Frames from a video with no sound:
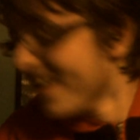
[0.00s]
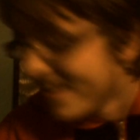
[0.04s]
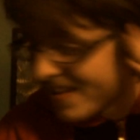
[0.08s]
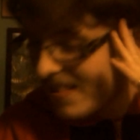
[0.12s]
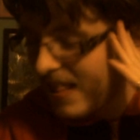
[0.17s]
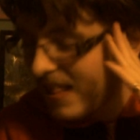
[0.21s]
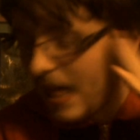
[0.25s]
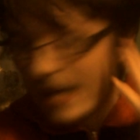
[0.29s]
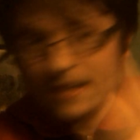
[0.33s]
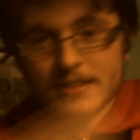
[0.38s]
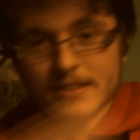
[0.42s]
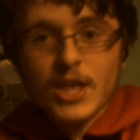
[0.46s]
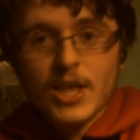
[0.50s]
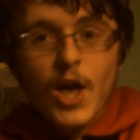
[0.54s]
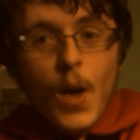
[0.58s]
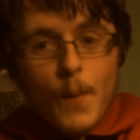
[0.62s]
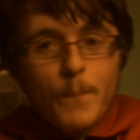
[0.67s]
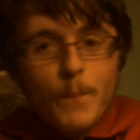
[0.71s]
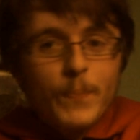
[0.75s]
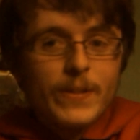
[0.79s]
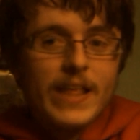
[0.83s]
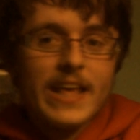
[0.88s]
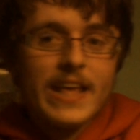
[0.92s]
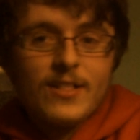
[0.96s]
Like, the
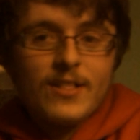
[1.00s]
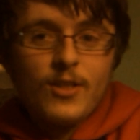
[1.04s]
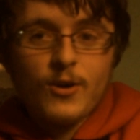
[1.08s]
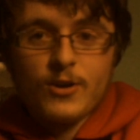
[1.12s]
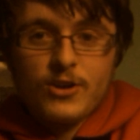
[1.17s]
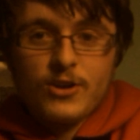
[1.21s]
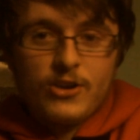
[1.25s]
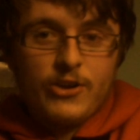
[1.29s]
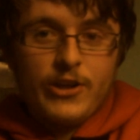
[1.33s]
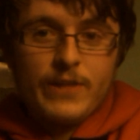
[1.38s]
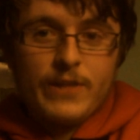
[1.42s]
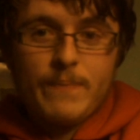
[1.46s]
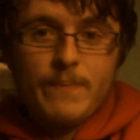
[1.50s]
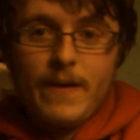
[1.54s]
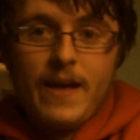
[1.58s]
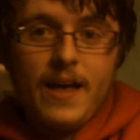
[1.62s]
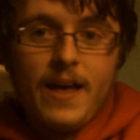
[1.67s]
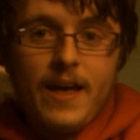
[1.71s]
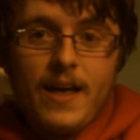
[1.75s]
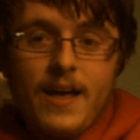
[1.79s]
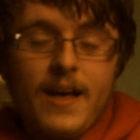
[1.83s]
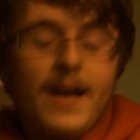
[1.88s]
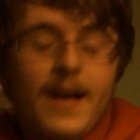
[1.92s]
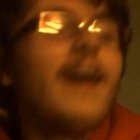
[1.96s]
opening looked good,
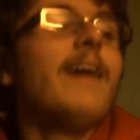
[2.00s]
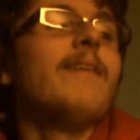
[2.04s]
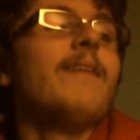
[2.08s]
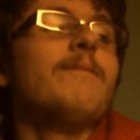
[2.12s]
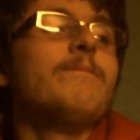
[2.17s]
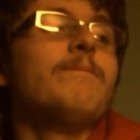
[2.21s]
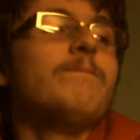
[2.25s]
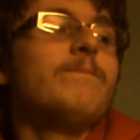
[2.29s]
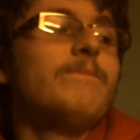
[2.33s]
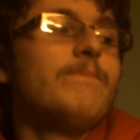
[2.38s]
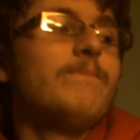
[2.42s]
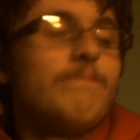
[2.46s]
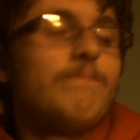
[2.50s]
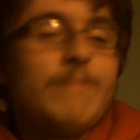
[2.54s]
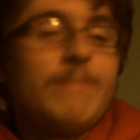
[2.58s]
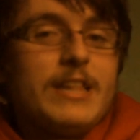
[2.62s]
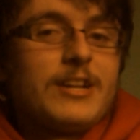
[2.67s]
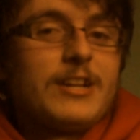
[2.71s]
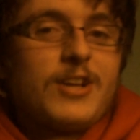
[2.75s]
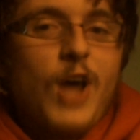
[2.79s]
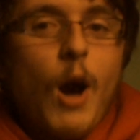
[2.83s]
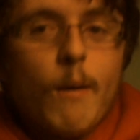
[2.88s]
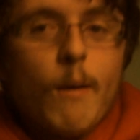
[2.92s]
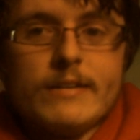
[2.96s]
but in
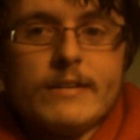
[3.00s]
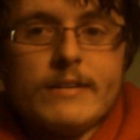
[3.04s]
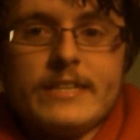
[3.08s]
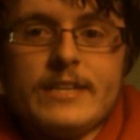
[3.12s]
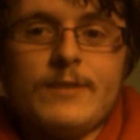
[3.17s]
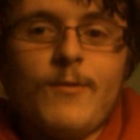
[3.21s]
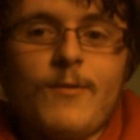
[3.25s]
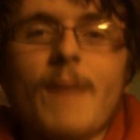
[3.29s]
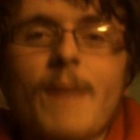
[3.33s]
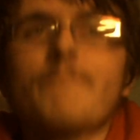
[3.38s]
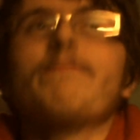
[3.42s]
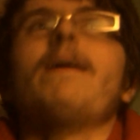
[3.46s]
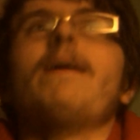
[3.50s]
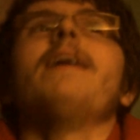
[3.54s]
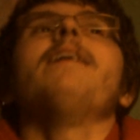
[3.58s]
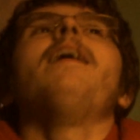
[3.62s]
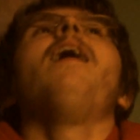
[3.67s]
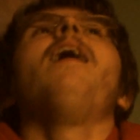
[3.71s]
a comedy way, but